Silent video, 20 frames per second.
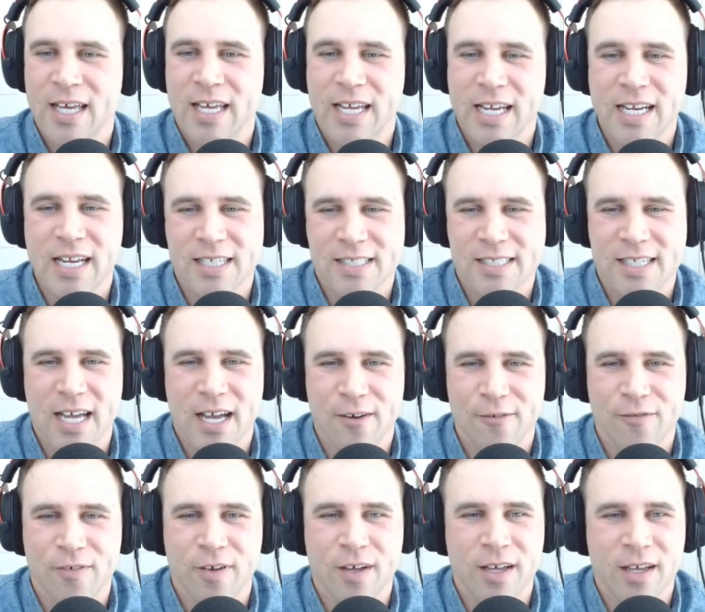he does
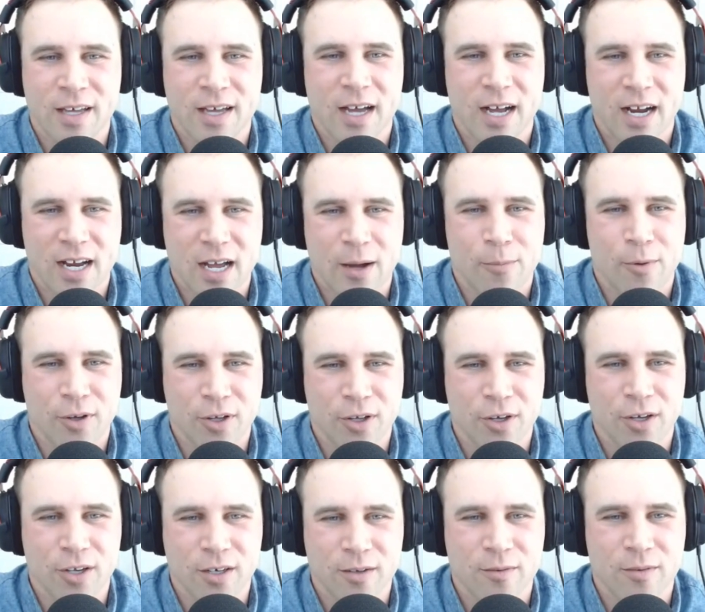have a couple
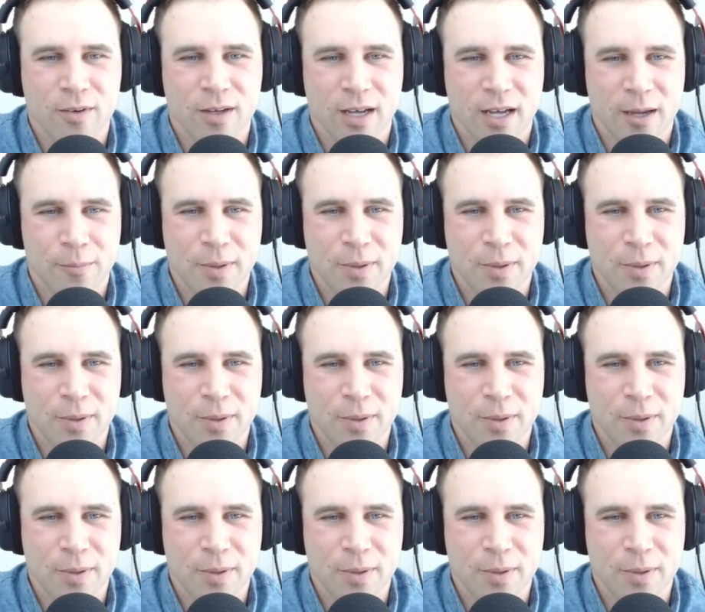good uh,